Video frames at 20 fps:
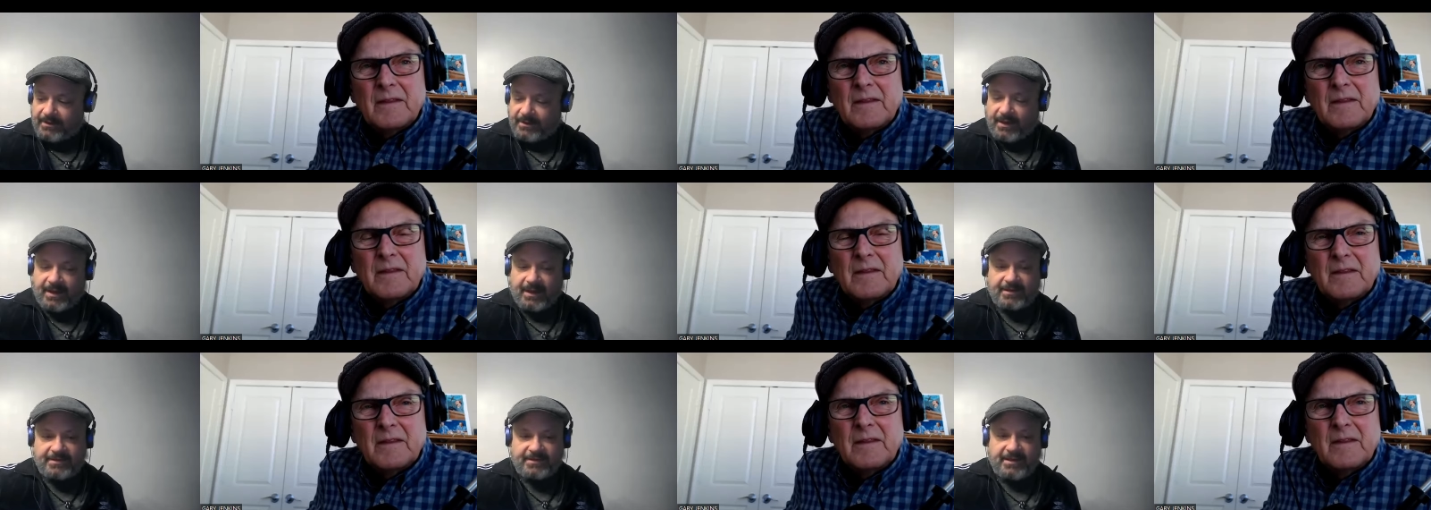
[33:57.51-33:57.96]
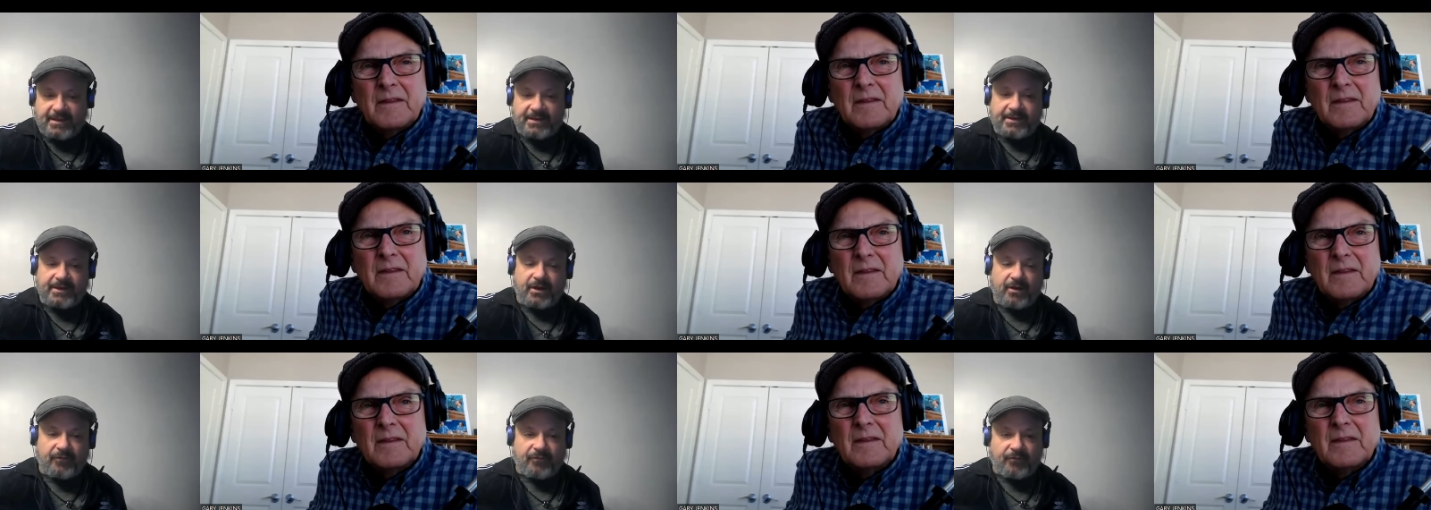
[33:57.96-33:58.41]
Speaker 1: And like I said,
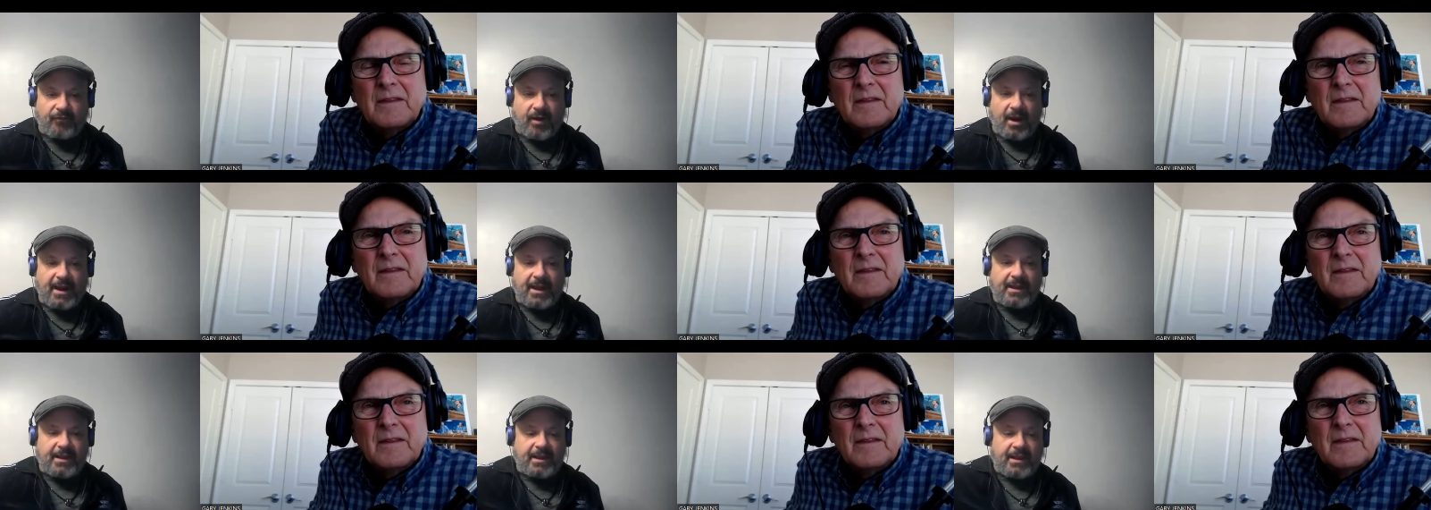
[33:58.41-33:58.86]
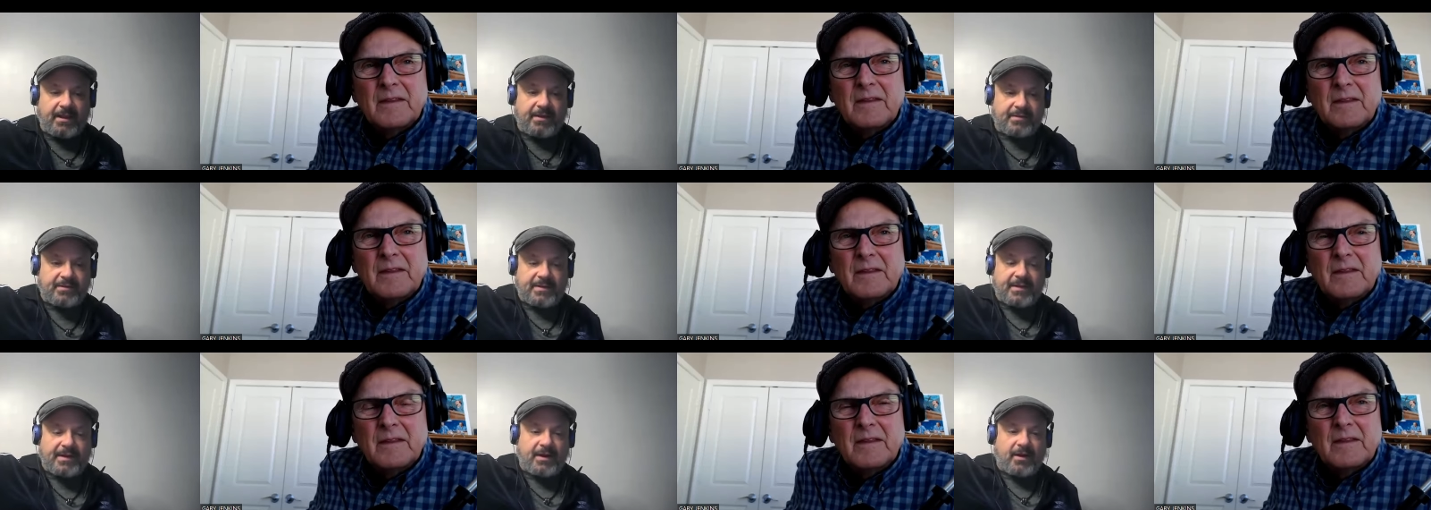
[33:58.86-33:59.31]
Frank
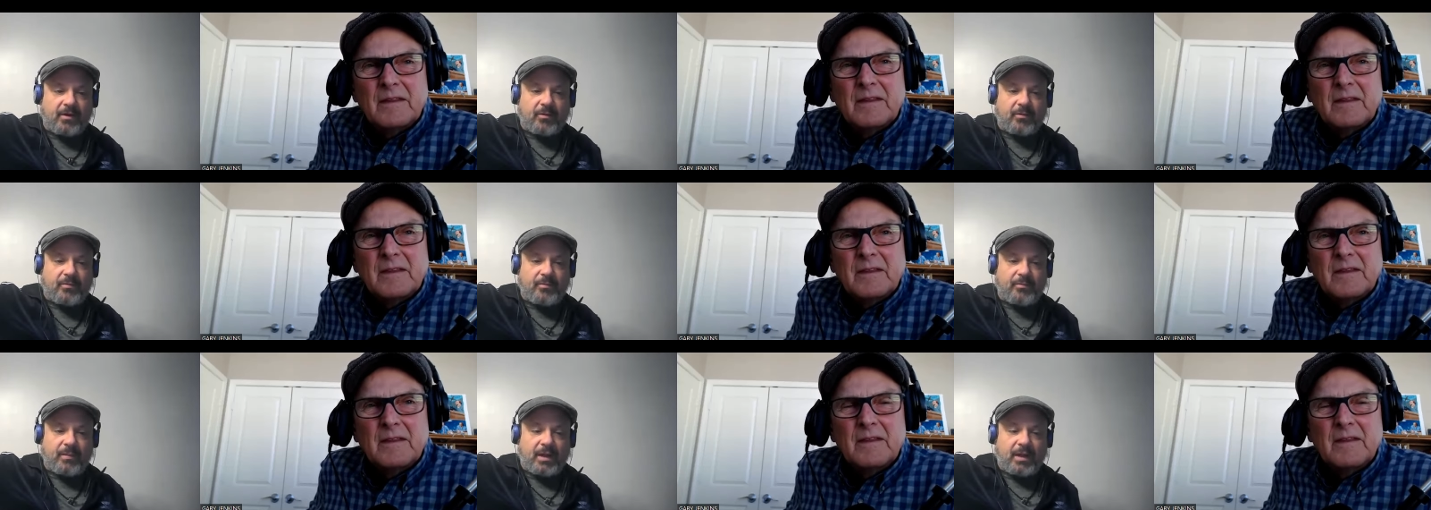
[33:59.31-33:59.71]
is their